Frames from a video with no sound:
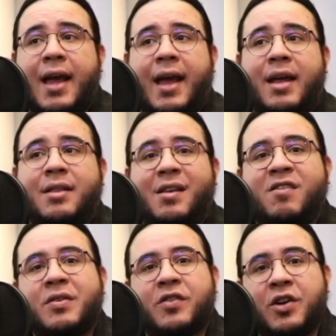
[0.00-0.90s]
and this
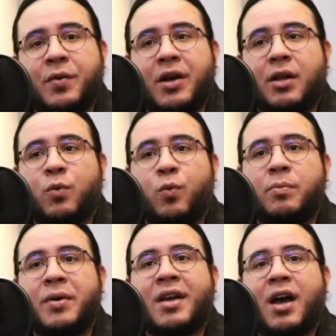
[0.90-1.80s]
material will
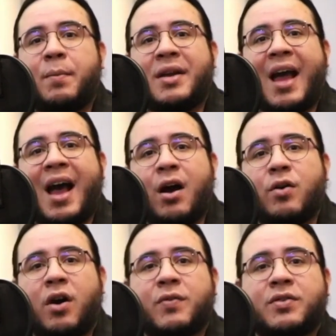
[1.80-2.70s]
be coming
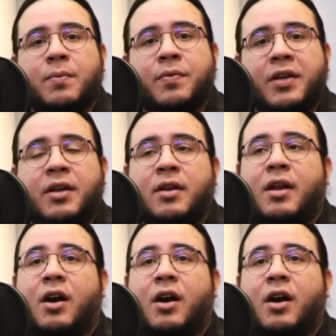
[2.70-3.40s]
out of something